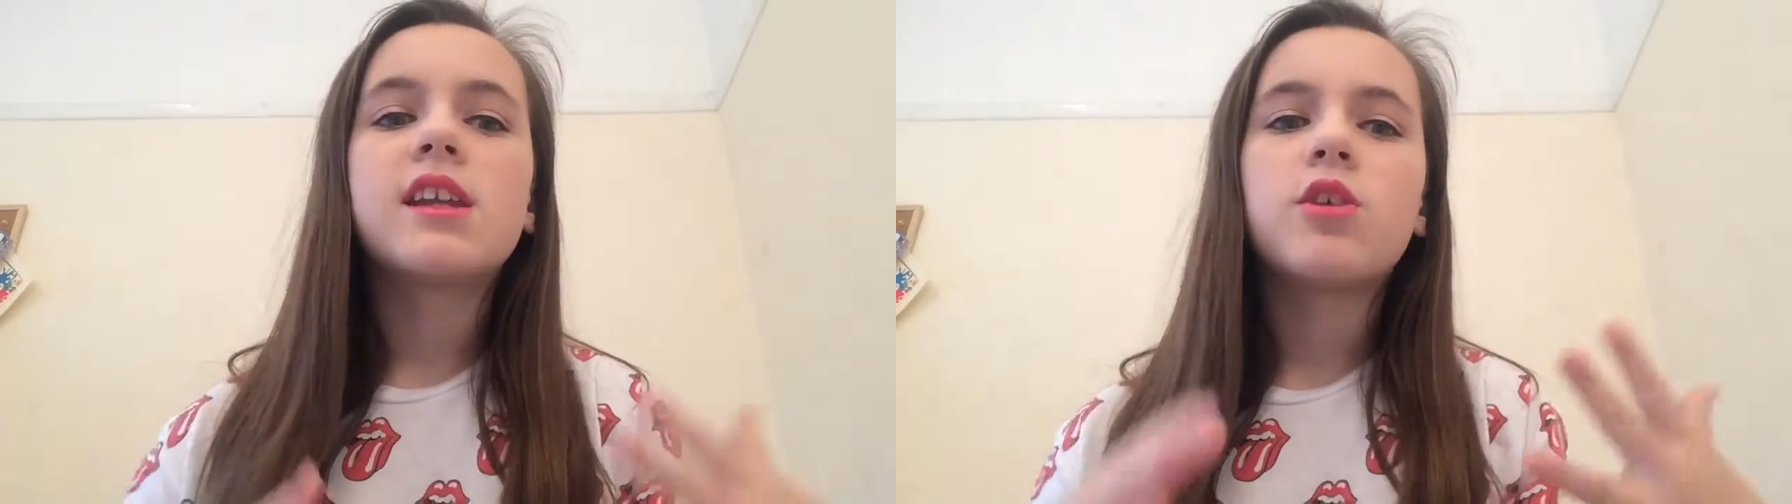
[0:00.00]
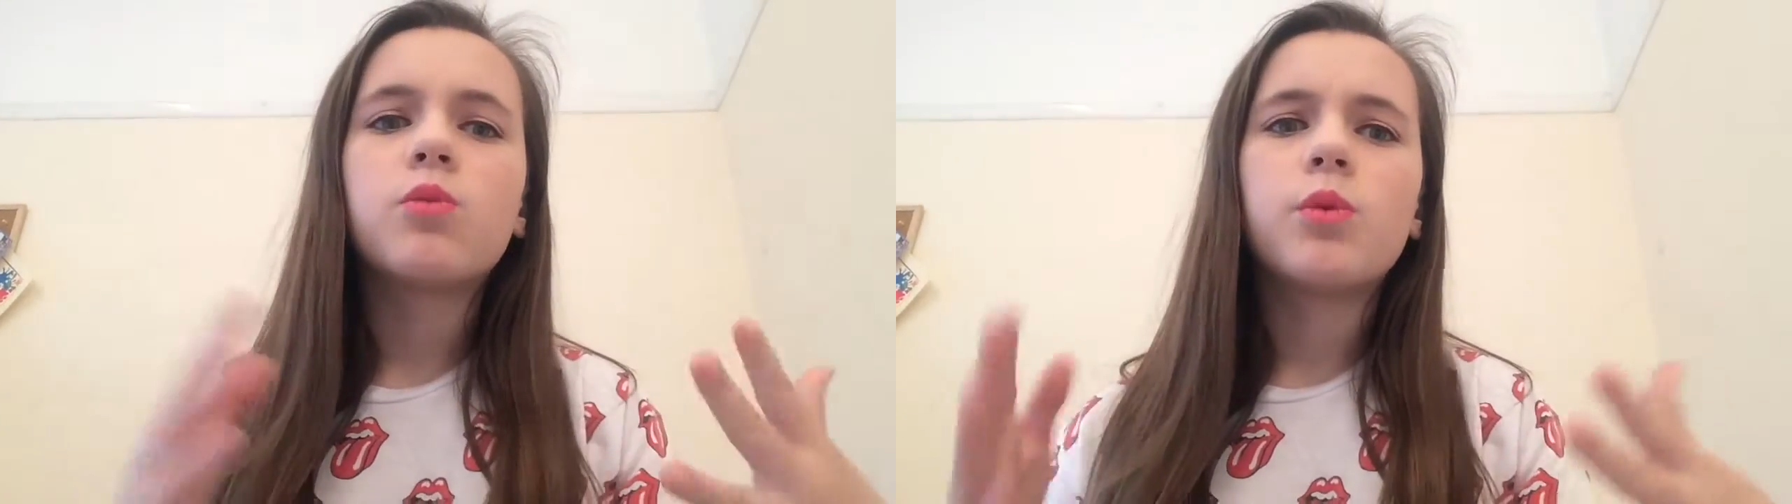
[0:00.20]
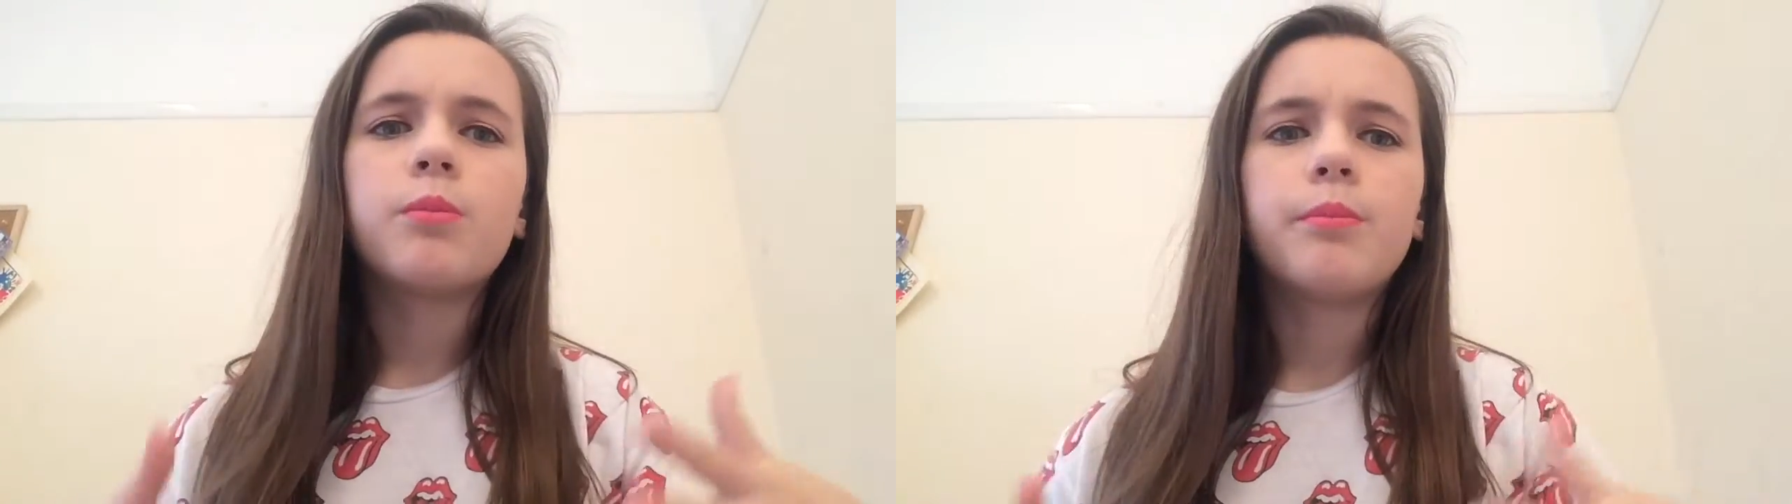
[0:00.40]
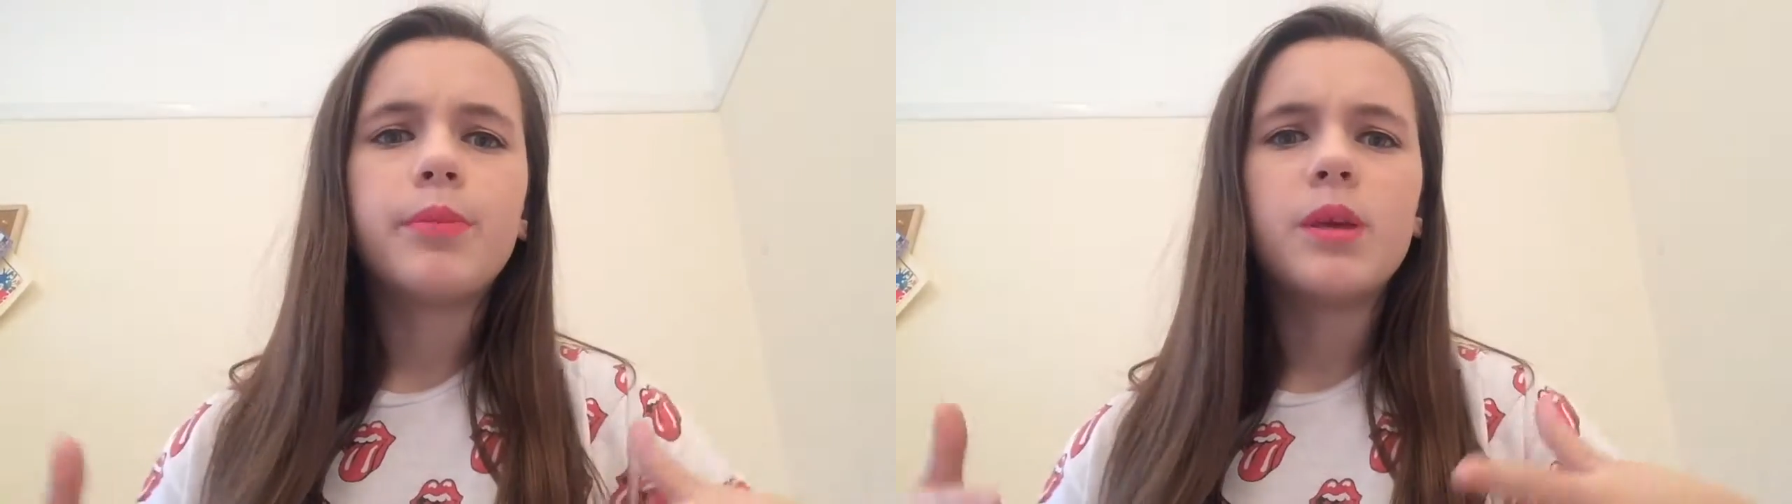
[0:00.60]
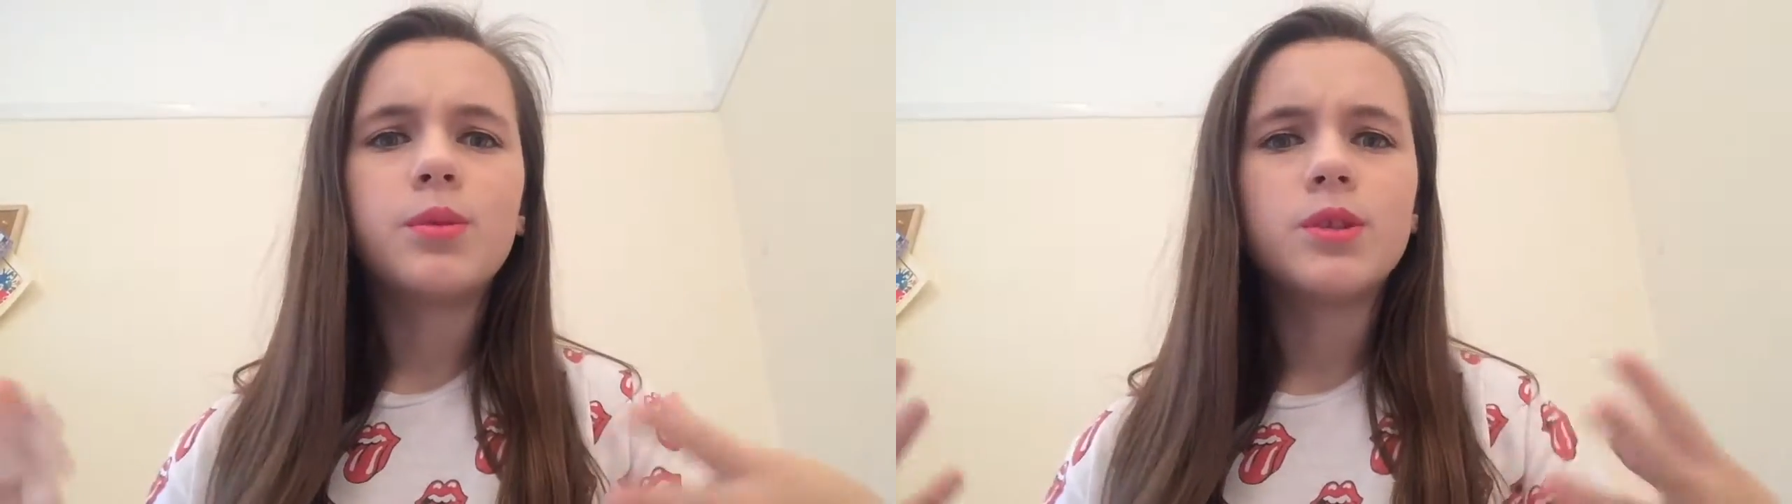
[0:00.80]
I didn't want
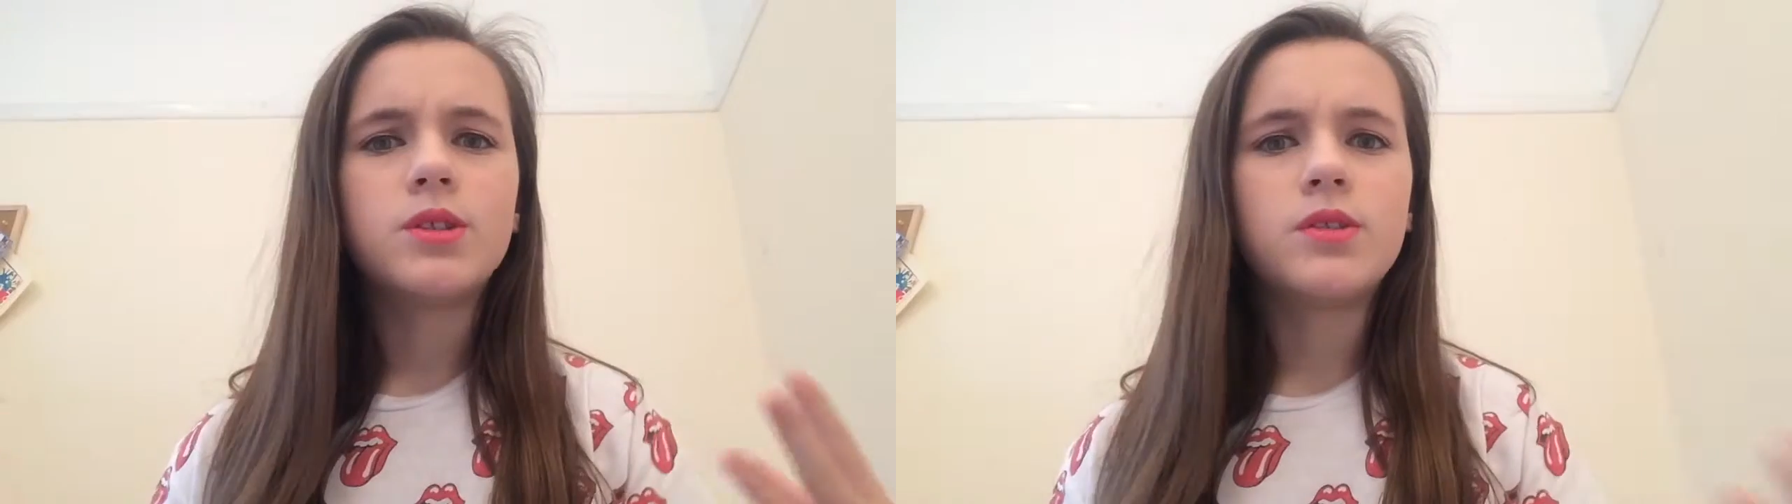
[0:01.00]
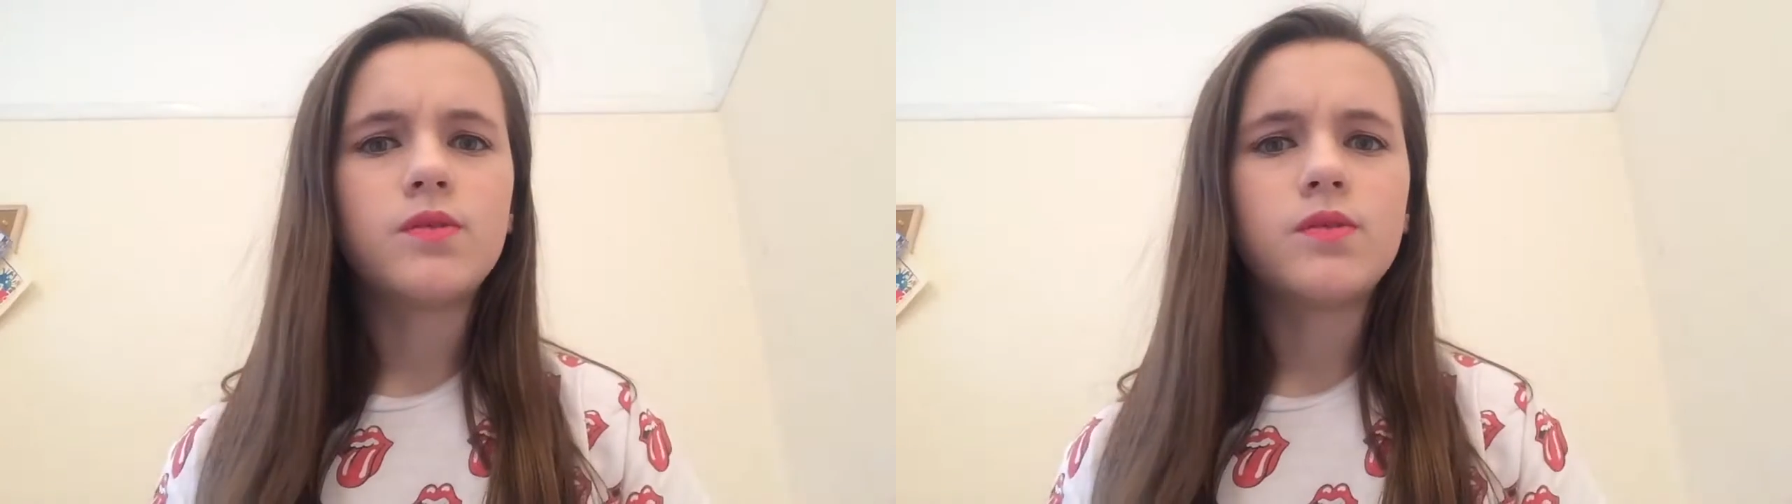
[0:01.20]
people